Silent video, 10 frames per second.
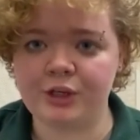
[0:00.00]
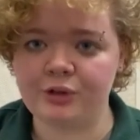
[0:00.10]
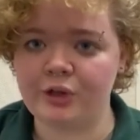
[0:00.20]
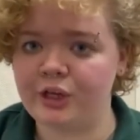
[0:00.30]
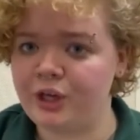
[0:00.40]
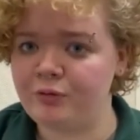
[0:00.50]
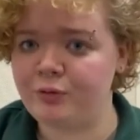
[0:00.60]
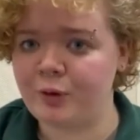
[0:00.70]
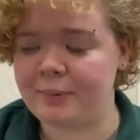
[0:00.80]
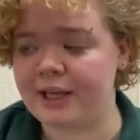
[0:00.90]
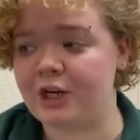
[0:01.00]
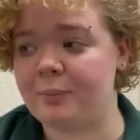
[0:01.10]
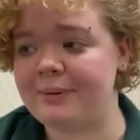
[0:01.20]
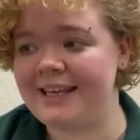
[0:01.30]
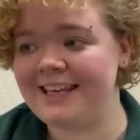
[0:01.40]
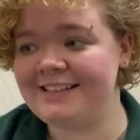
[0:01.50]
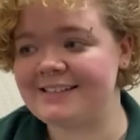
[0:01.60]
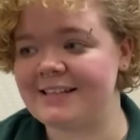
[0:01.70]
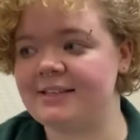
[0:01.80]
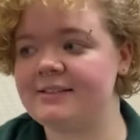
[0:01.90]
you're looking for beginner
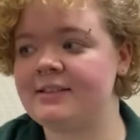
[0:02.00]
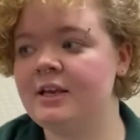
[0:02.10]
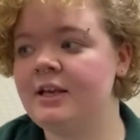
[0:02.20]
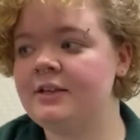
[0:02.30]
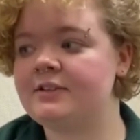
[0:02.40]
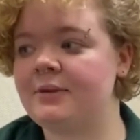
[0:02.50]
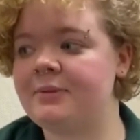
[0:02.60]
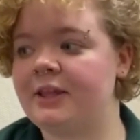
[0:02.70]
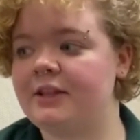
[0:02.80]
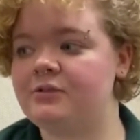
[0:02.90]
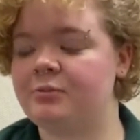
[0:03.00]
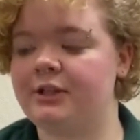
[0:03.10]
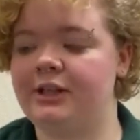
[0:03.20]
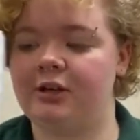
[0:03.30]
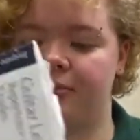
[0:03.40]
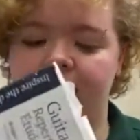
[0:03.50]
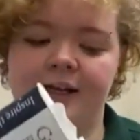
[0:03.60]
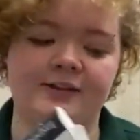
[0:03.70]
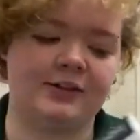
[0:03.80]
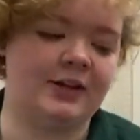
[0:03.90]
pieces, something that's really
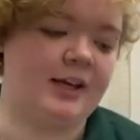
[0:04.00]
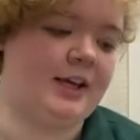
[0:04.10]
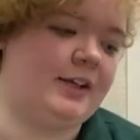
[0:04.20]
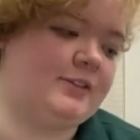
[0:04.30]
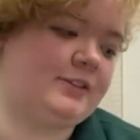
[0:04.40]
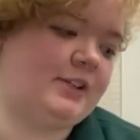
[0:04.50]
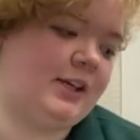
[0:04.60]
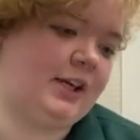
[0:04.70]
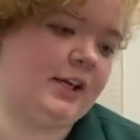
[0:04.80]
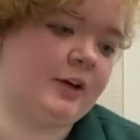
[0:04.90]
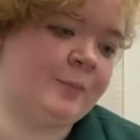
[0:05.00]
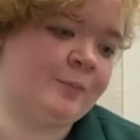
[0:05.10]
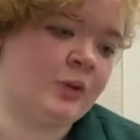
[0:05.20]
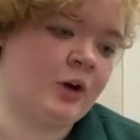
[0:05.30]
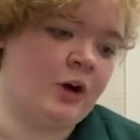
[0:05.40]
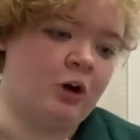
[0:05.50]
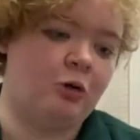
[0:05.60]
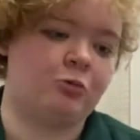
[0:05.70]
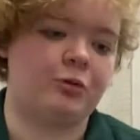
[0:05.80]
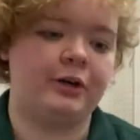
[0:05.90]
great is the
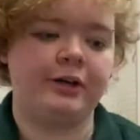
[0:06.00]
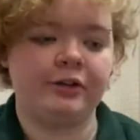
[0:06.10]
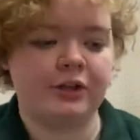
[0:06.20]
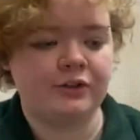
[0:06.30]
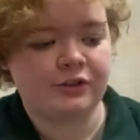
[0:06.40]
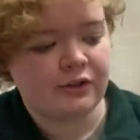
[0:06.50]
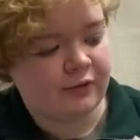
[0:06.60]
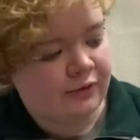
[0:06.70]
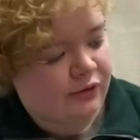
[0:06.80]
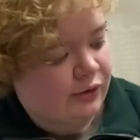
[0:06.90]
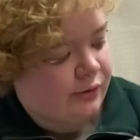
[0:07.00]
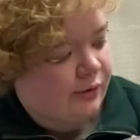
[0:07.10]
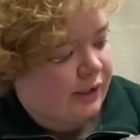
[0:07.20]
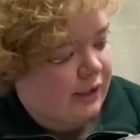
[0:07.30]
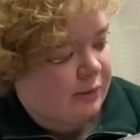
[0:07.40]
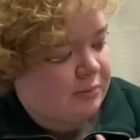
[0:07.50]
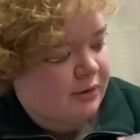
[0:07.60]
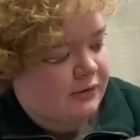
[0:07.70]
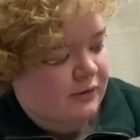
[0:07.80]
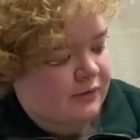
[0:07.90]
Royal Conservatory
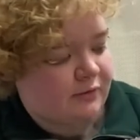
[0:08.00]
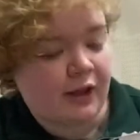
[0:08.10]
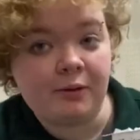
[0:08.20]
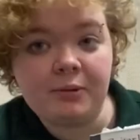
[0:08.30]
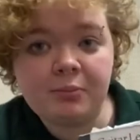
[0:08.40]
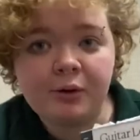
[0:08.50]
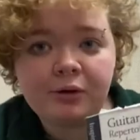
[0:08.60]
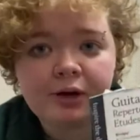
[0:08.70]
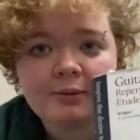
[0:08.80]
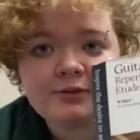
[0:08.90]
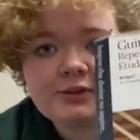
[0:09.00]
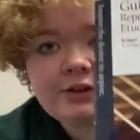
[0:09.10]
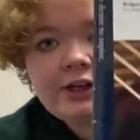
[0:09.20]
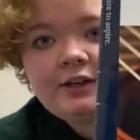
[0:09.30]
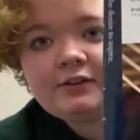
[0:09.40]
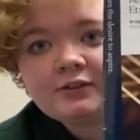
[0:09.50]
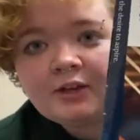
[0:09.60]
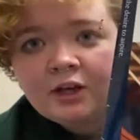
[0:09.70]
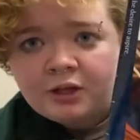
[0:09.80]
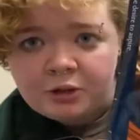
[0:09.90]
Music Development Program series.
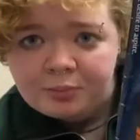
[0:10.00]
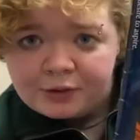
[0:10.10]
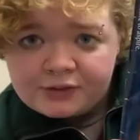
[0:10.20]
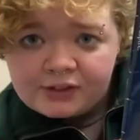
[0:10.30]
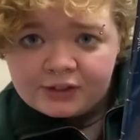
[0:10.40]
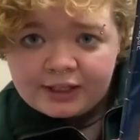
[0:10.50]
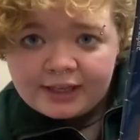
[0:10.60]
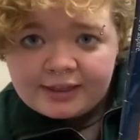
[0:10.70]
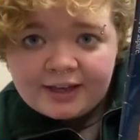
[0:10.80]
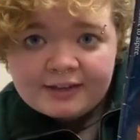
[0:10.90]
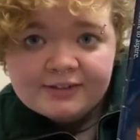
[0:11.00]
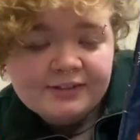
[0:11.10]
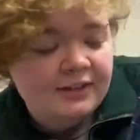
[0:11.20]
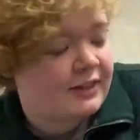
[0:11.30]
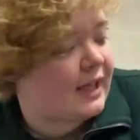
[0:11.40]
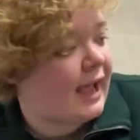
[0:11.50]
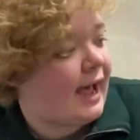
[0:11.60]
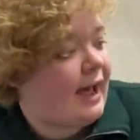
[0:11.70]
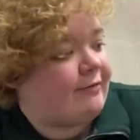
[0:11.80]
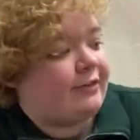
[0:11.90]
The books look like this. They
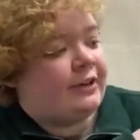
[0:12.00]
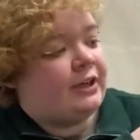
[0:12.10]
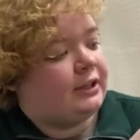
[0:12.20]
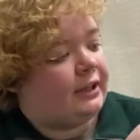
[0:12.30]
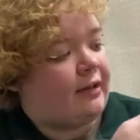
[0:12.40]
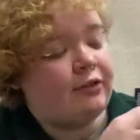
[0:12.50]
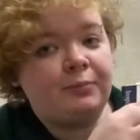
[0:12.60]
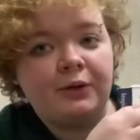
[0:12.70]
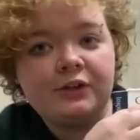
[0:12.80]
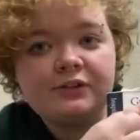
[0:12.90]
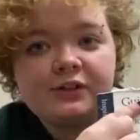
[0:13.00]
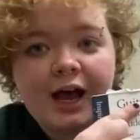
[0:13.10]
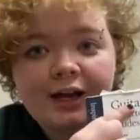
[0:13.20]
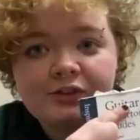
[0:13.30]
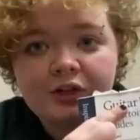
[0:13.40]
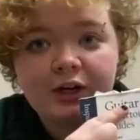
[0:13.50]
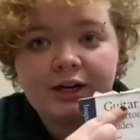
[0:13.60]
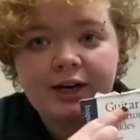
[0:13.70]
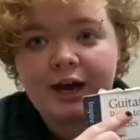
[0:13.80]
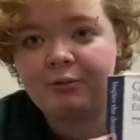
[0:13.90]
have level books. I
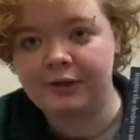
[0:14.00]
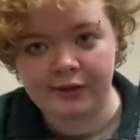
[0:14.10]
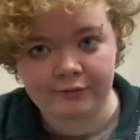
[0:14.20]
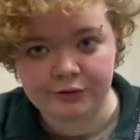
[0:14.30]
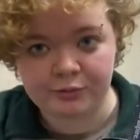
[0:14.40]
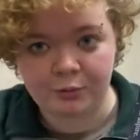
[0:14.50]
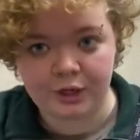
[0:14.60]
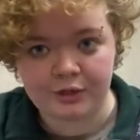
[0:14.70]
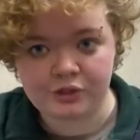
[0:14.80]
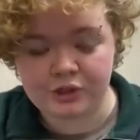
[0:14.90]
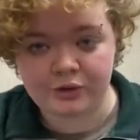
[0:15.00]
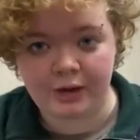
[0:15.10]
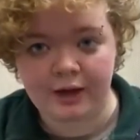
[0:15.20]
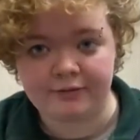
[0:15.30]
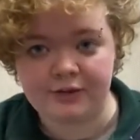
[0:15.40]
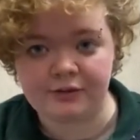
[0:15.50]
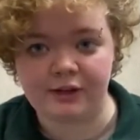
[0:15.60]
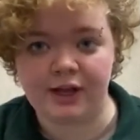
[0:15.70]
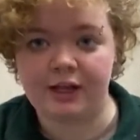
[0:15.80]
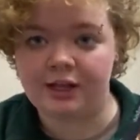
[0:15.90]
started out with levels 1 and 2,
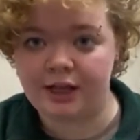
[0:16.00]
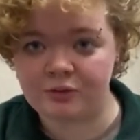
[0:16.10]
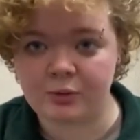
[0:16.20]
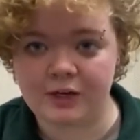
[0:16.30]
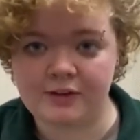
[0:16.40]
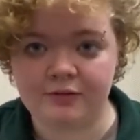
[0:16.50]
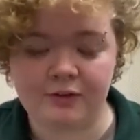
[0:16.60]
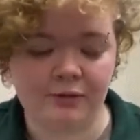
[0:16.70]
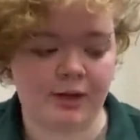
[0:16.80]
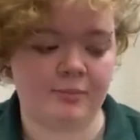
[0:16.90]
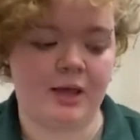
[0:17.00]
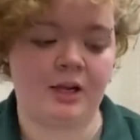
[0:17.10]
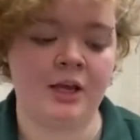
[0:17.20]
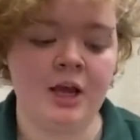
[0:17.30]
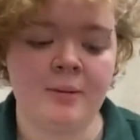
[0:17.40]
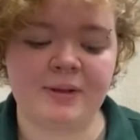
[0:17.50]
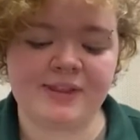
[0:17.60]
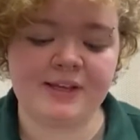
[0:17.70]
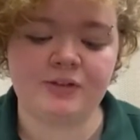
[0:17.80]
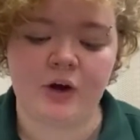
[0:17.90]
obviously, and that's what I definitely recommend. But
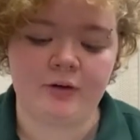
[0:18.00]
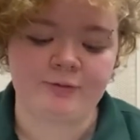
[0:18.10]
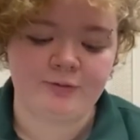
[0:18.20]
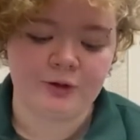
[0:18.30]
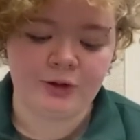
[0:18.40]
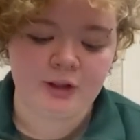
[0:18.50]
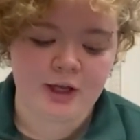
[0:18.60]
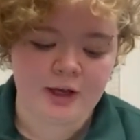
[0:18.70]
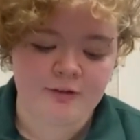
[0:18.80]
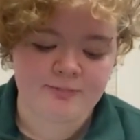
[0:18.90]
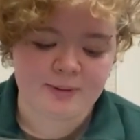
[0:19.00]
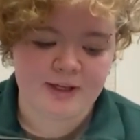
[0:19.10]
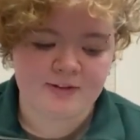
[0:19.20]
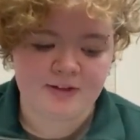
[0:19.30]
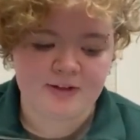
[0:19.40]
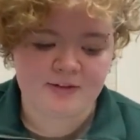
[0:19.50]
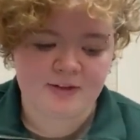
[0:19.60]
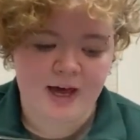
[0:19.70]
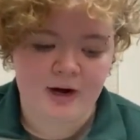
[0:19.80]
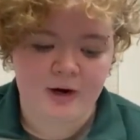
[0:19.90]
these are full of pieces
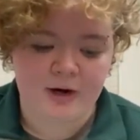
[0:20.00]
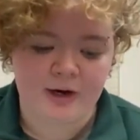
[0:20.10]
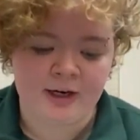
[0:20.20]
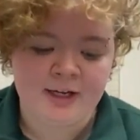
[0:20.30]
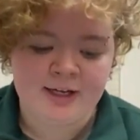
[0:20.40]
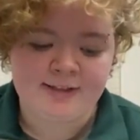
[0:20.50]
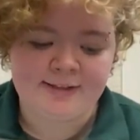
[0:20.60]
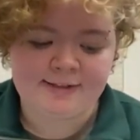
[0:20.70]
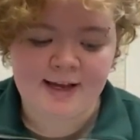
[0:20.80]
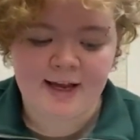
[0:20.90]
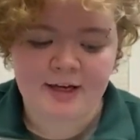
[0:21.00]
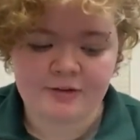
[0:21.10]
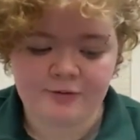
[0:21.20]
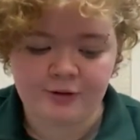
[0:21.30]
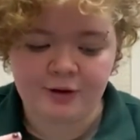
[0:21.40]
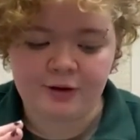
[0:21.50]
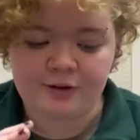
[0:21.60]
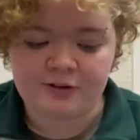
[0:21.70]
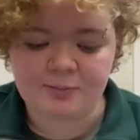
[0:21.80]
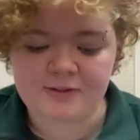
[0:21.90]
that are designed for
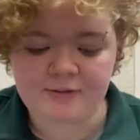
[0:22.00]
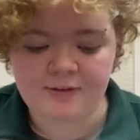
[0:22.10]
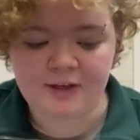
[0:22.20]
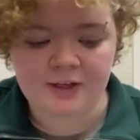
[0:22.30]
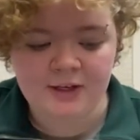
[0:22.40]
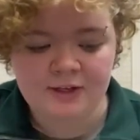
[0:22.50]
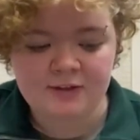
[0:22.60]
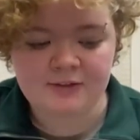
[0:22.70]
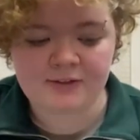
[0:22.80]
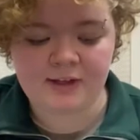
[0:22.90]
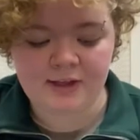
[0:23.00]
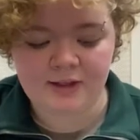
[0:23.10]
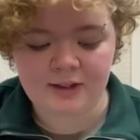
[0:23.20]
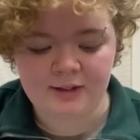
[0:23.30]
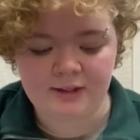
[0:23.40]
the specific skill